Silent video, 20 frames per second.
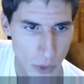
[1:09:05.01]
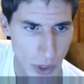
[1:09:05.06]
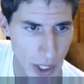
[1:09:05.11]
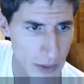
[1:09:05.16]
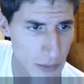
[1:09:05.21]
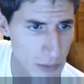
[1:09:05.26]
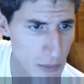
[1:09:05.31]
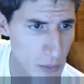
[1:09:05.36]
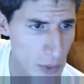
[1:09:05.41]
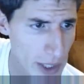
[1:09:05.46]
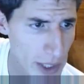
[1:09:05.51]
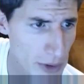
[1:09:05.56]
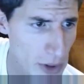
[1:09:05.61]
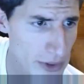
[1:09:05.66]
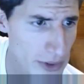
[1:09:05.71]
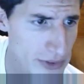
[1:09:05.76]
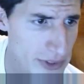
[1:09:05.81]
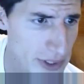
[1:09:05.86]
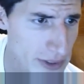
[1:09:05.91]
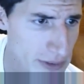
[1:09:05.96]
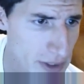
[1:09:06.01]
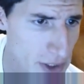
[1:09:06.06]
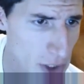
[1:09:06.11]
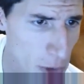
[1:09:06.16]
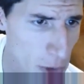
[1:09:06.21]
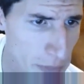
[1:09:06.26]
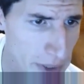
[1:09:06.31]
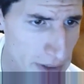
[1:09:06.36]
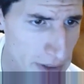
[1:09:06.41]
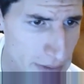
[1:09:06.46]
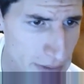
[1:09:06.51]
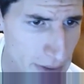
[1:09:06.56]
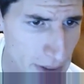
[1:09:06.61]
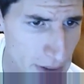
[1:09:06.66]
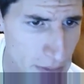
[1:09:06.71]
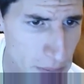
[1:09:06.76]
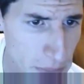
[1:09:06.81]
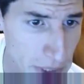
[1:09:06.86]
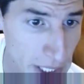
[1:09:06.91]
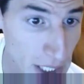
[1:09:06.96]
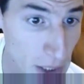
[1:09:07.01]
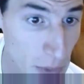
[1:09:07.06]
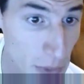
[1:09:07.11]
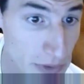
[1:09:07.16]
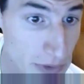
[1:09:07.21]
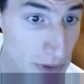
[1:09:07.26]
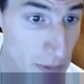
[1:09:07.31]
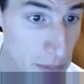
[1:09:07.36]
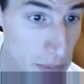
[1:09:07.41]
right, we have all these things that don't make sense. But hey, what's